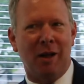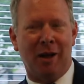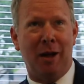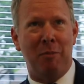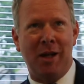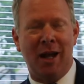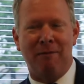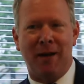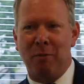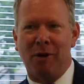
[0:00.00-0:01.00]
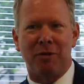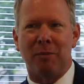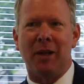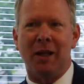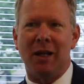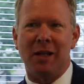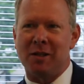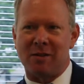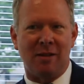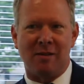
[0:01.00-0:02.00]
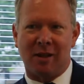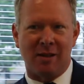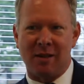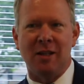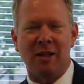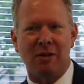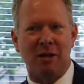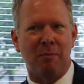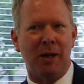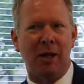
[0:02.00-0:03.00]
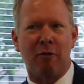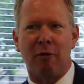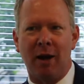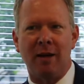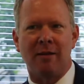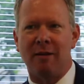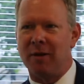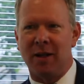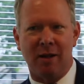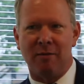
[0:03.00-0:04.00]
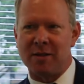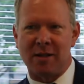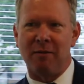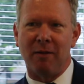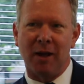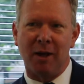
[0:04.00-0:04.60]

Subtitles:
I mean, FM ultimately just needs to continue to be creative and innovative.